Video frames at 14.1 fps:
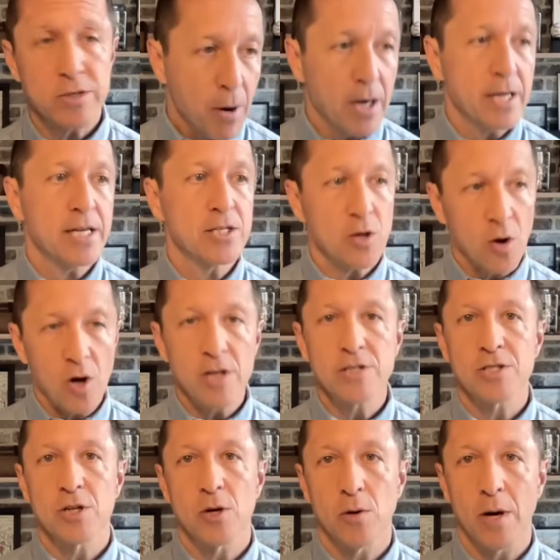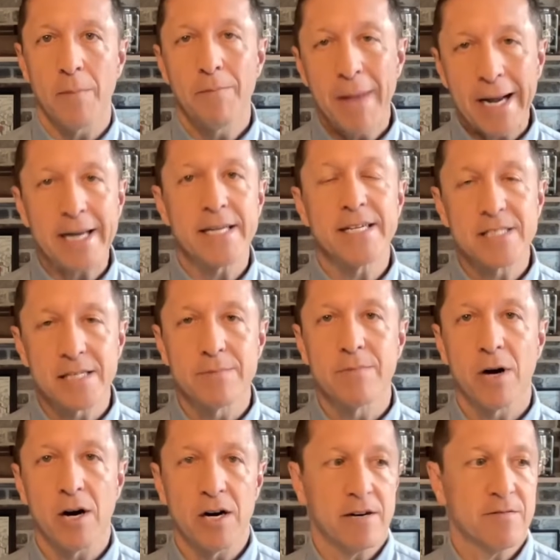but it's also a mechanism
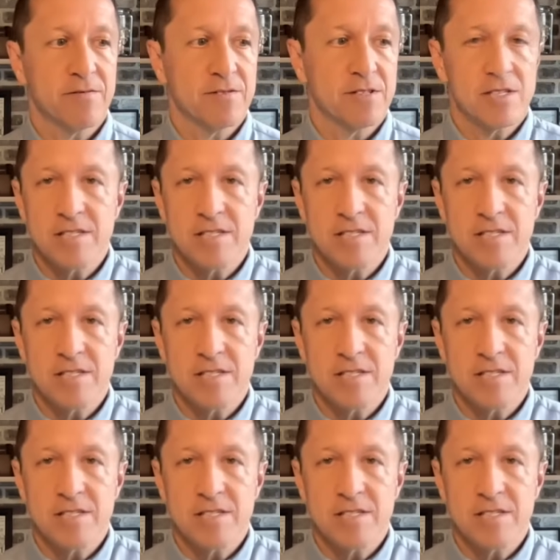of the